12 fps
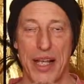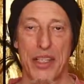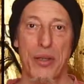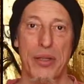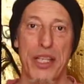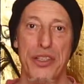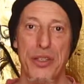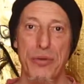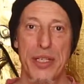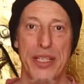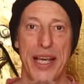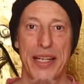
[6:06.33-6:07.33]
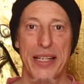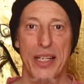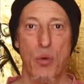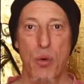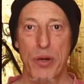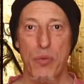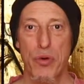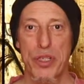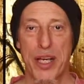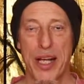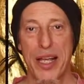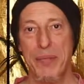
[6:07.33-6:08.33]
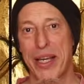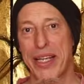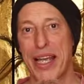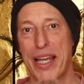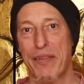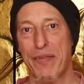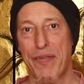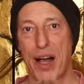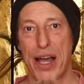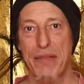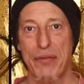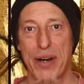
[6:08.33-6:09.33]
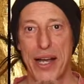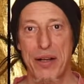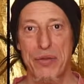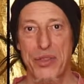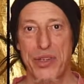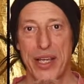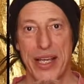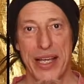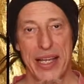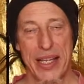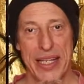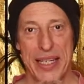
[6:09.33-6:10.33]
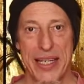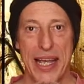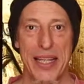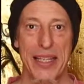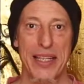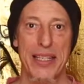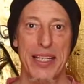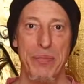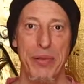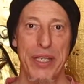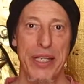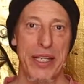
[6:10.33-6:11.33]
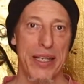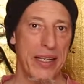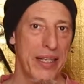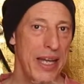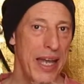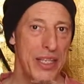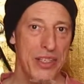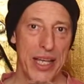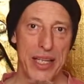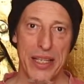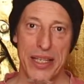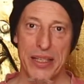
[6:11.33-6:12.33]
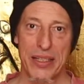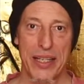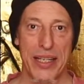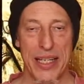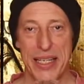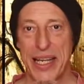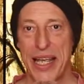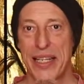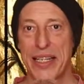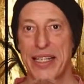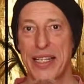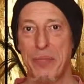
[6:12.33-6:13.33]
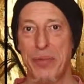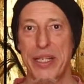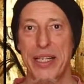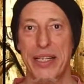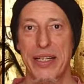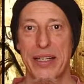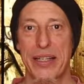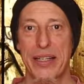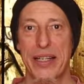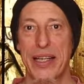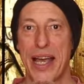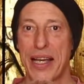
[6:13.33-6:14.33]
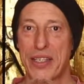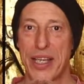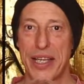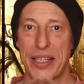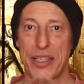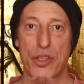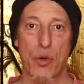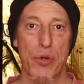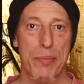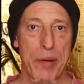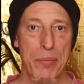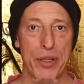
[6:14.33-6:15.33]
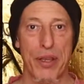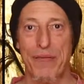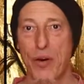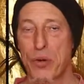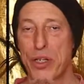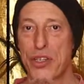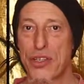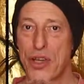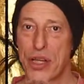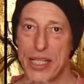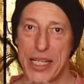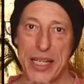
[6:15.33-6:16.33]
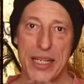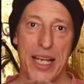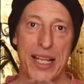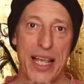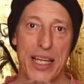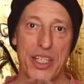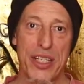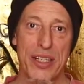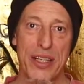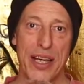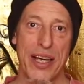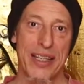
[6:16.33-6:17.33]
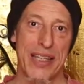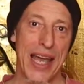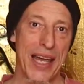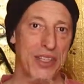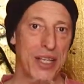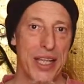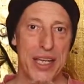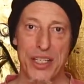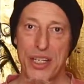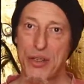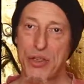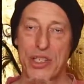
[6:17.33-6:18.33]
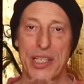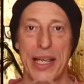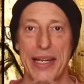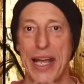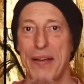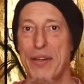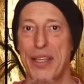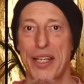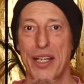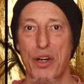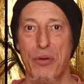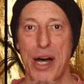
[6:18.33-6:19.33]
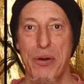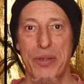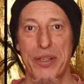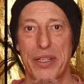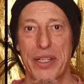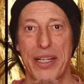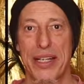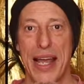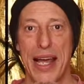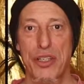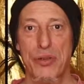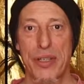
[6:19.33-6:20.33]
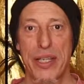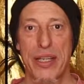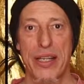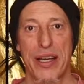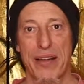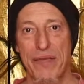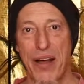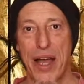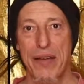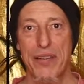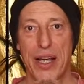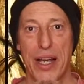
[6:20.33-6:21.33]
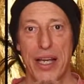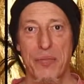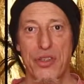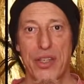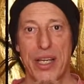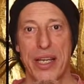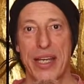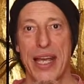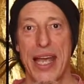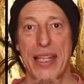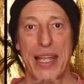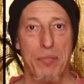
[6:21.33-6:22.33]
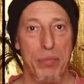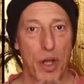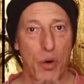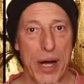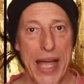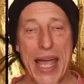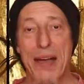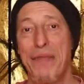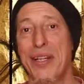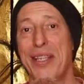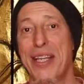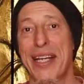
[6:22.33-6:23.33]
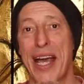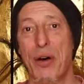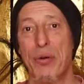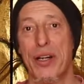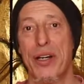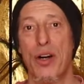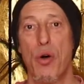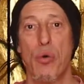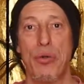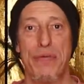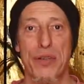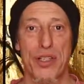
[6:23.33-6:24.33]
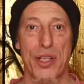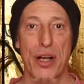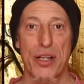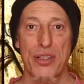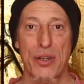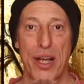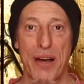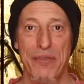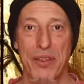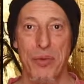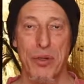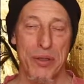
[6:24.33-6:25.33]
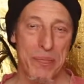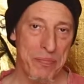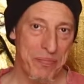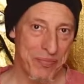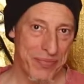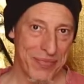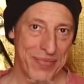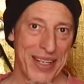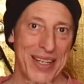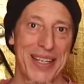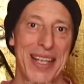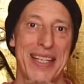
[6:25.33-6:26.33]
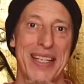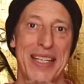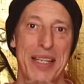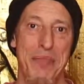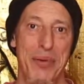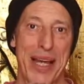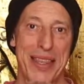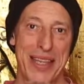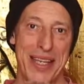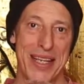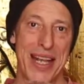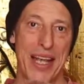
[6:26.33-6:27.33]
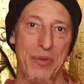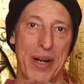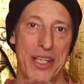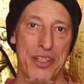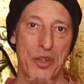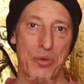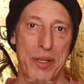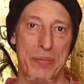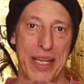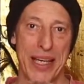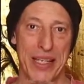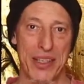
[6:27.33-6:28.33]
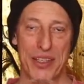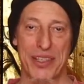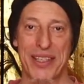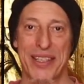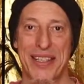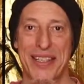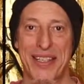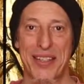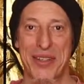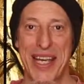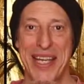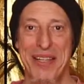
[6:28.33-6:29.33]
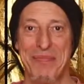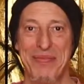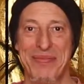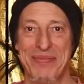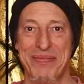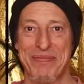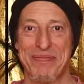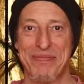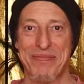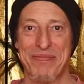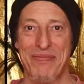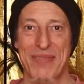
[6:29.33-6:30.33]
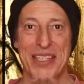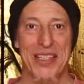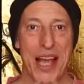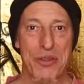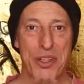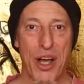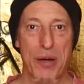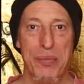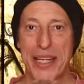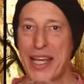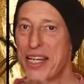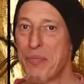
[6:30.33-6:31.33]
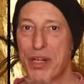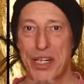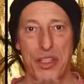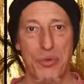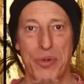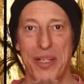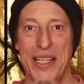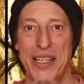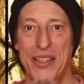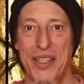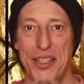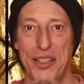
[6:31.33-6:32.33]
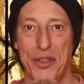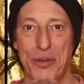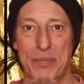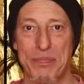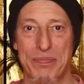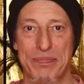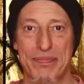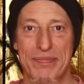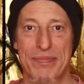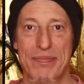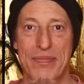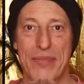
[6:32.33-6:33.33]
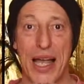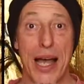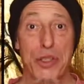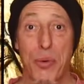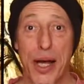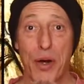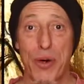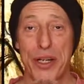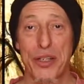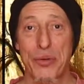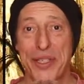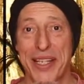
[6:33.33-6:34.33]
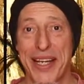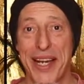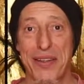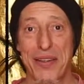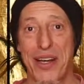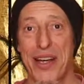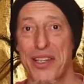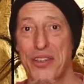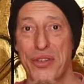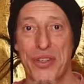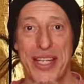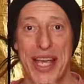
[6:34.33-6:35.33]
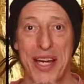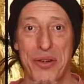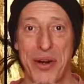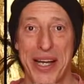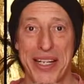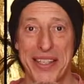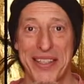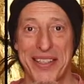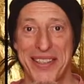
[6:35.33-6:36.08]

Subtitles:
So let's do the technique one more time. Again, 5 rounds. Inhaling deeply, exhaling, inhaling deeply, exhaling. So remember, the focus is on the inhalation. The exhalation, you just let everything go out naturally 5 times and then blow everything out. Hold for as long as you're comfortable. Then the deep breath in and raise your rib cage. Okay? Sounds complicated, but it's really easy to do. That's why I want to do it together so you get it right.